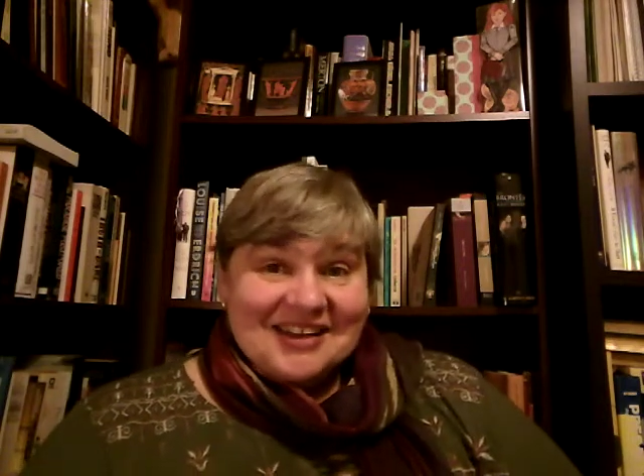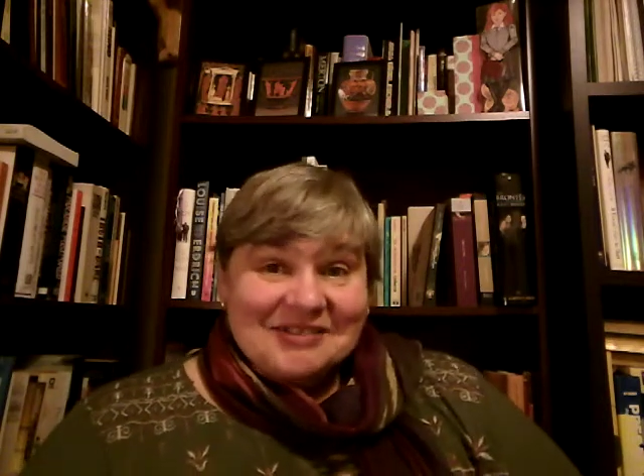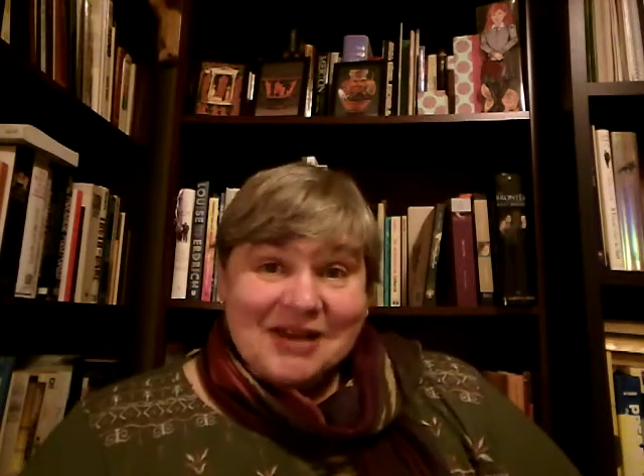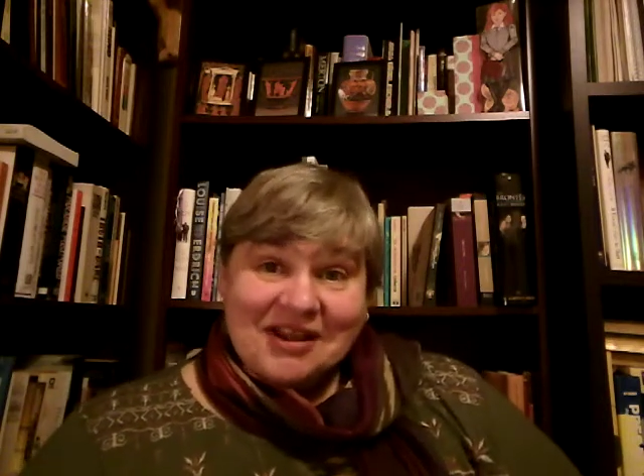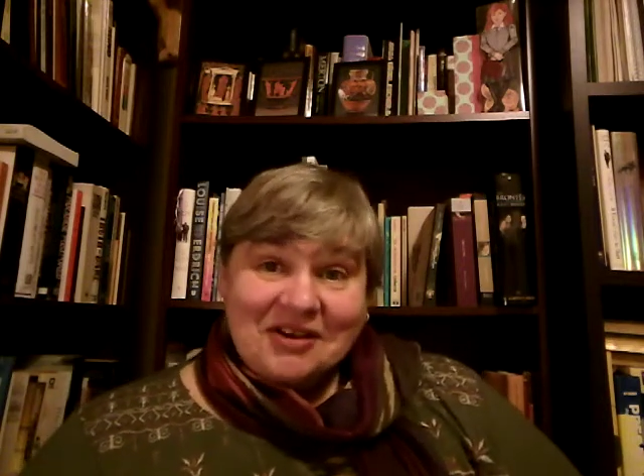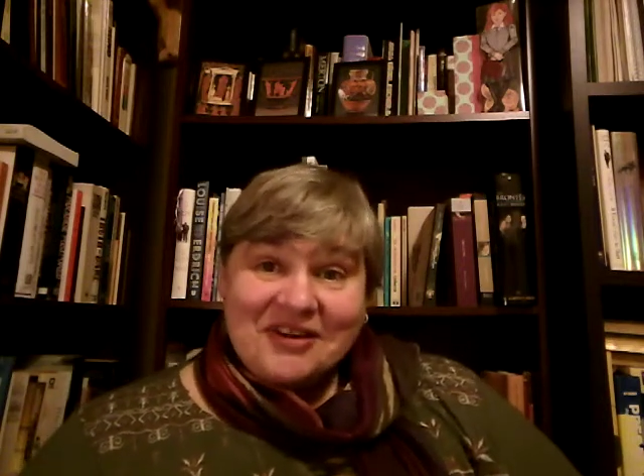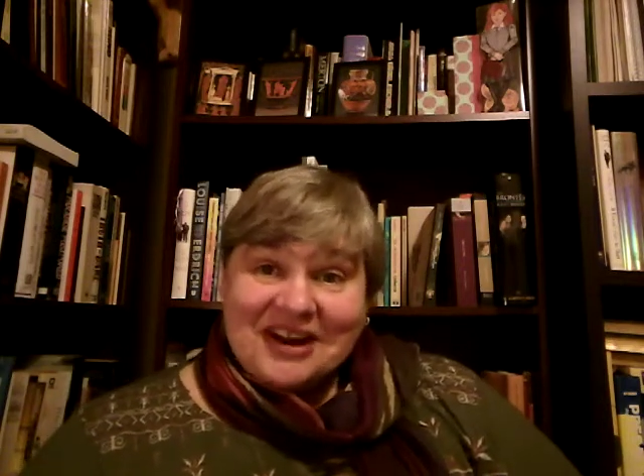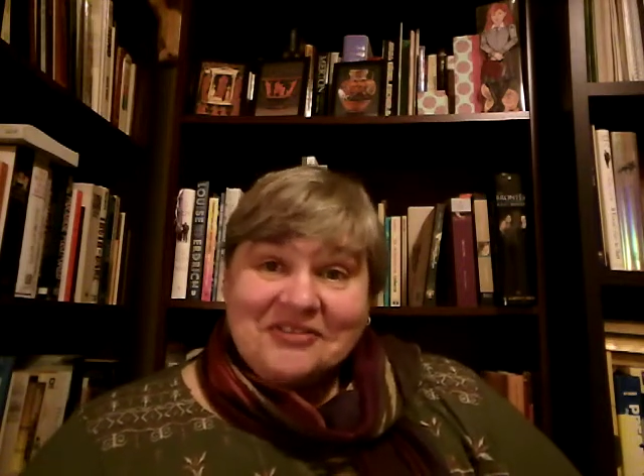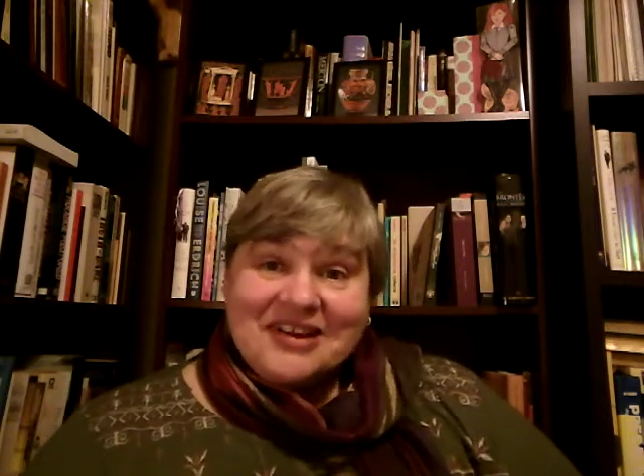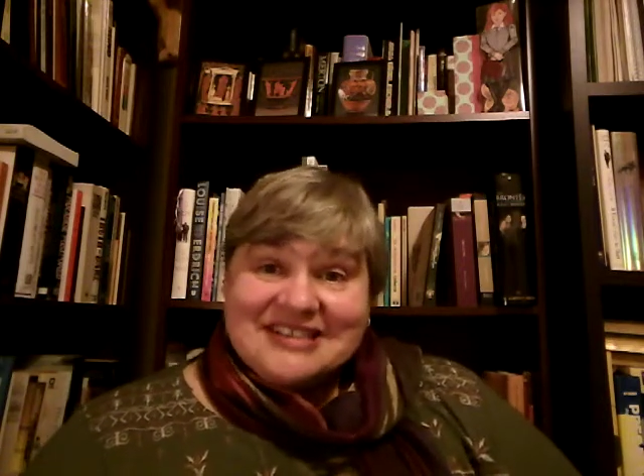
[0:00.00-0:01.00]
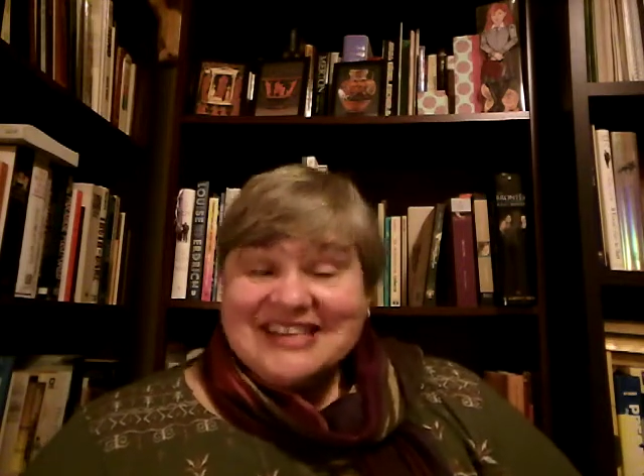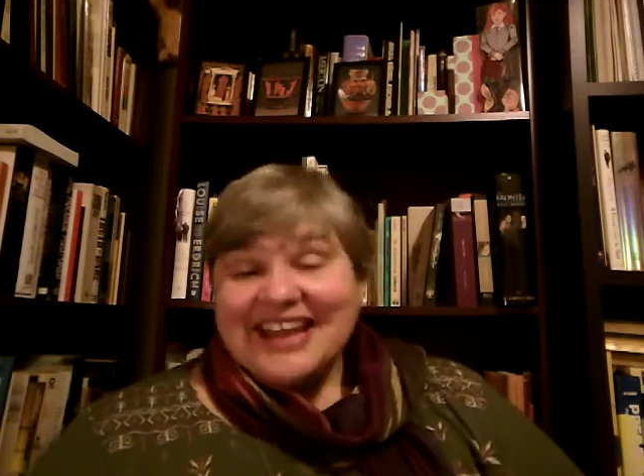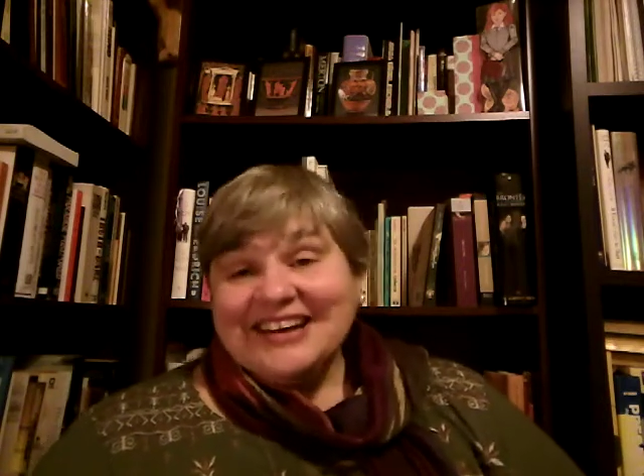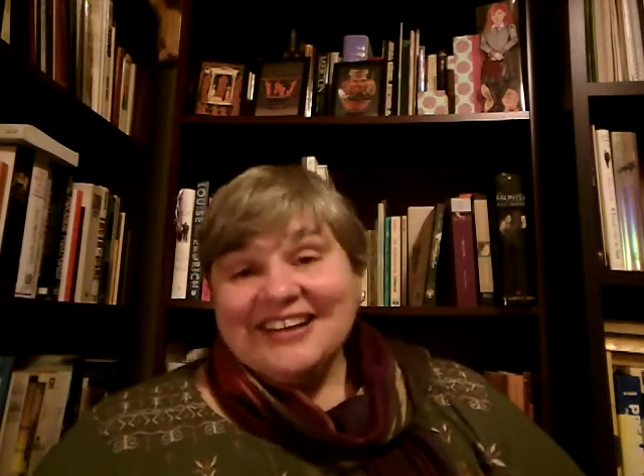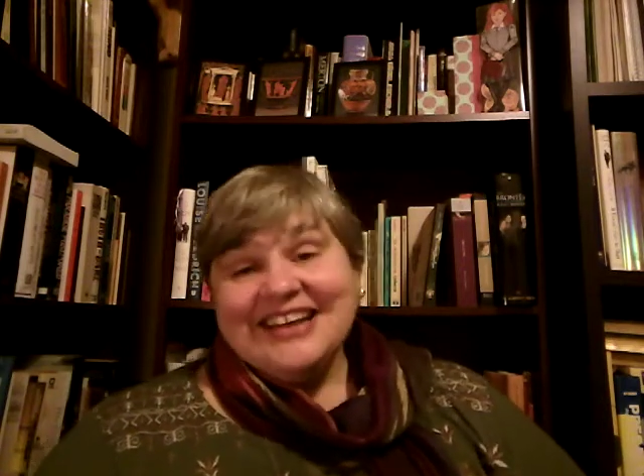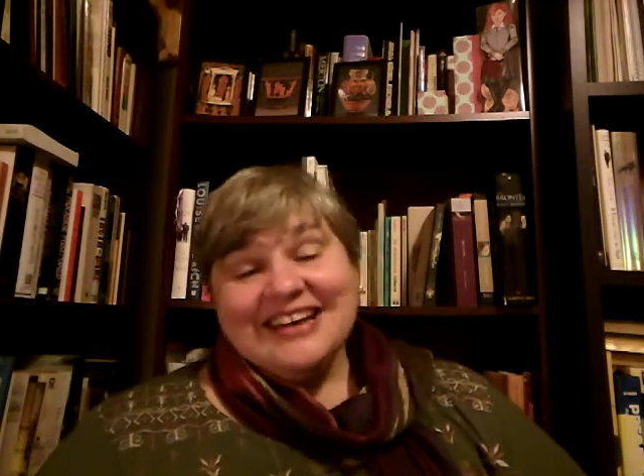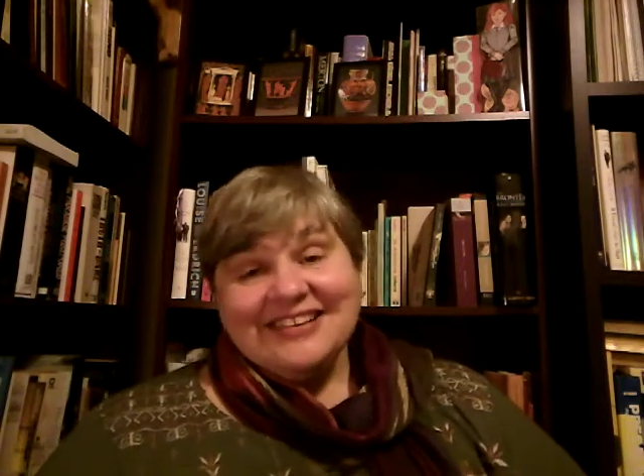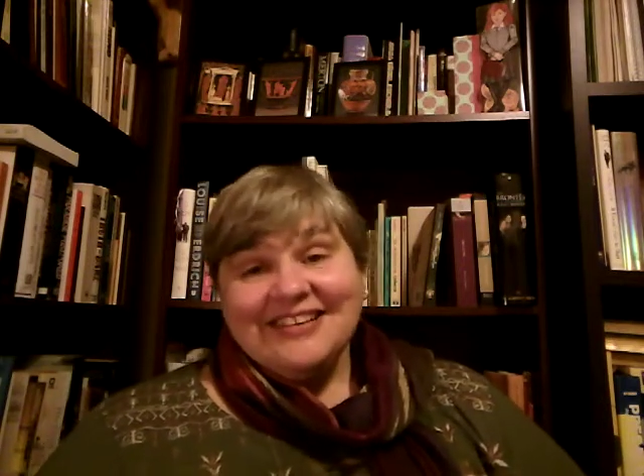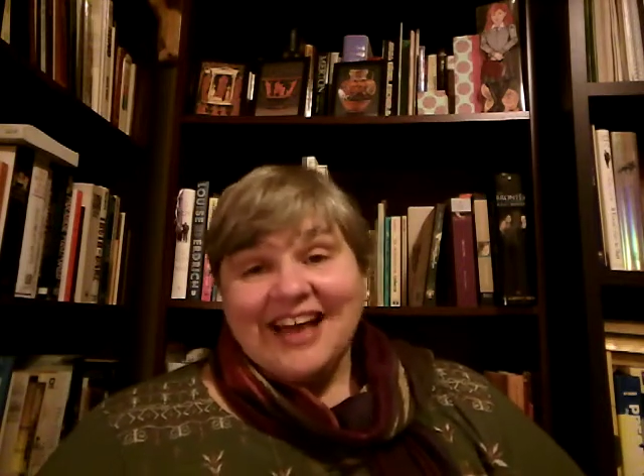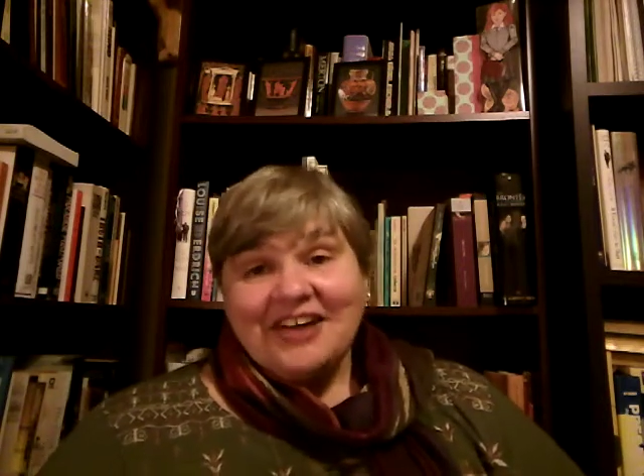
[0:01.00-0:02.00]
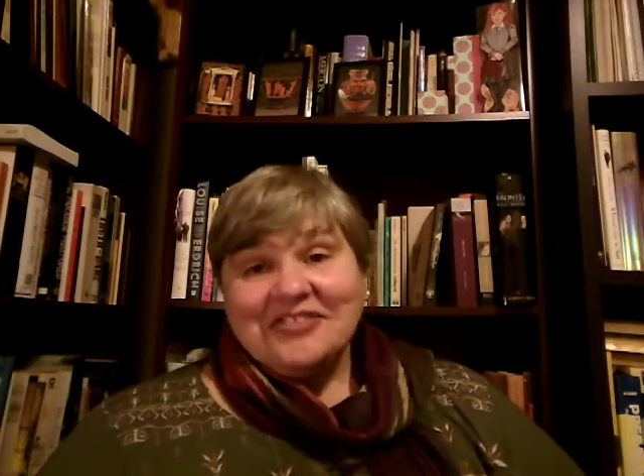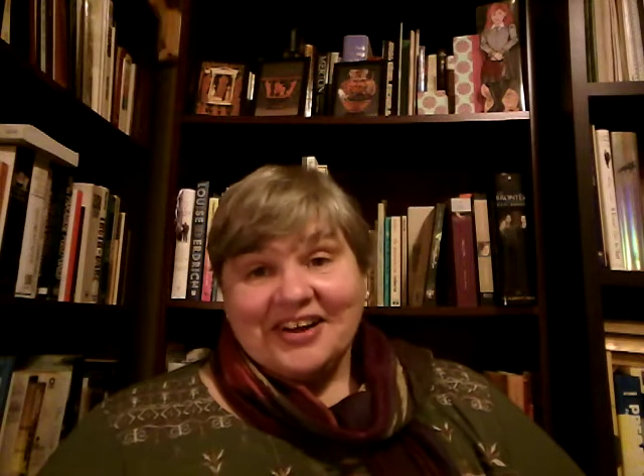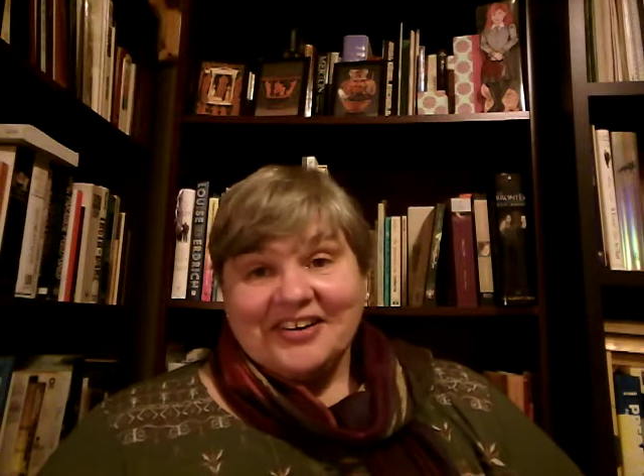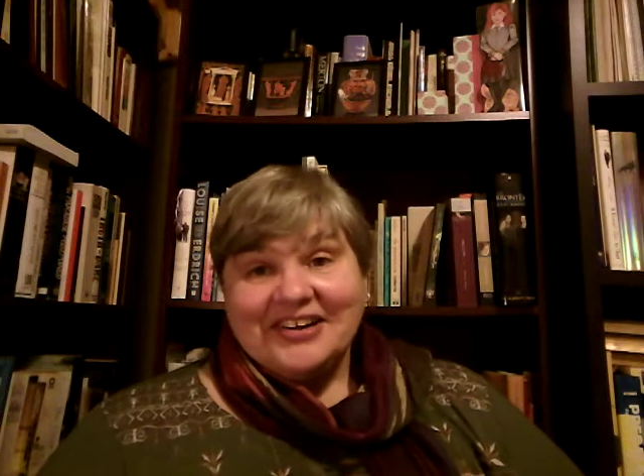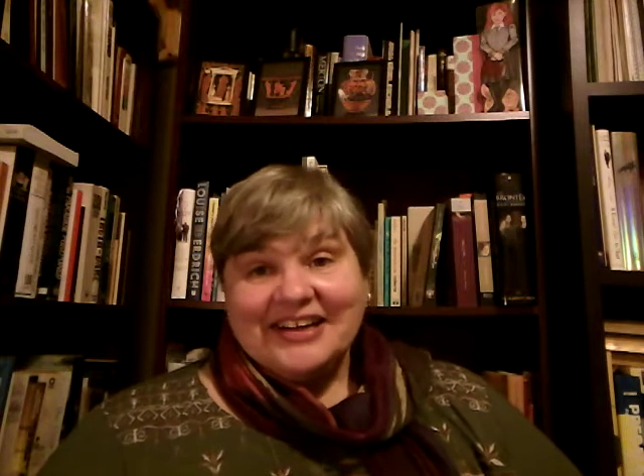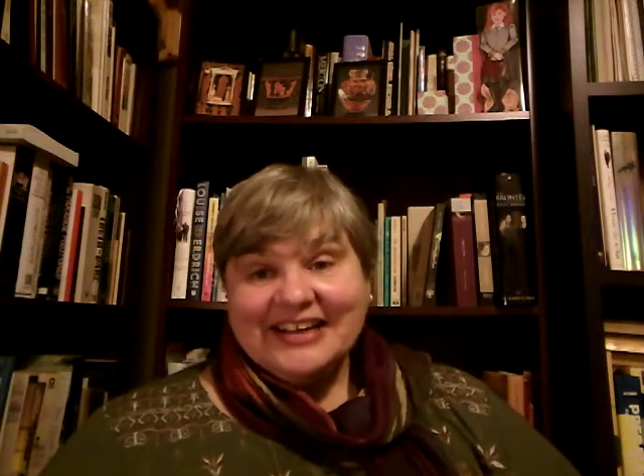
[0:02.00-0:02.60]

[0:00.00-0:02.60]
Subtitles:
my already red skin could get a lot redder.